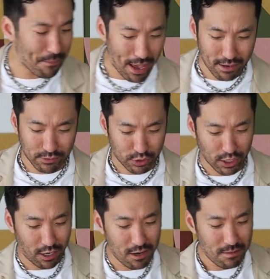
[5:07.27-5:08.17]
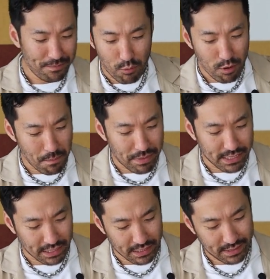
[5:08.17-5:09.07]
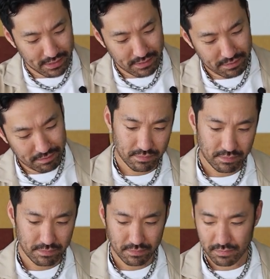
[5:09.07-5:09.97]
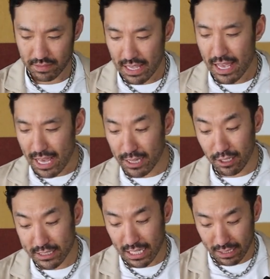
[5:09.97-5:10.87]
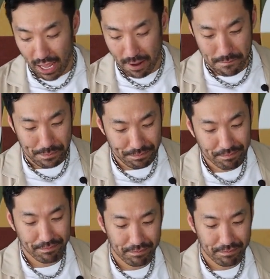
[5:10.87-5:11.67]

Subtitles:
amount of sugar and we're in business. It looks like a lot,